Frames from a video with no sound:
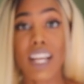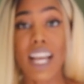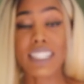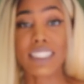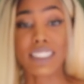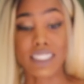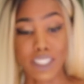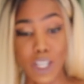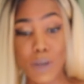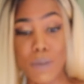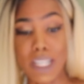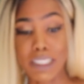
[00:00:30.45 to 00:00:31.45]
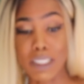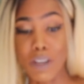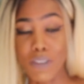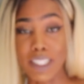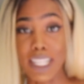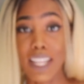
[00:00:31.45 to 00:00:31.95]
I just scared
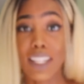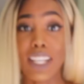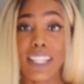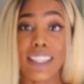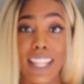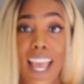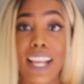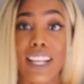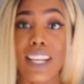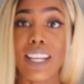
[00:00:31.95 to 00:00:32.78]
myself because I look that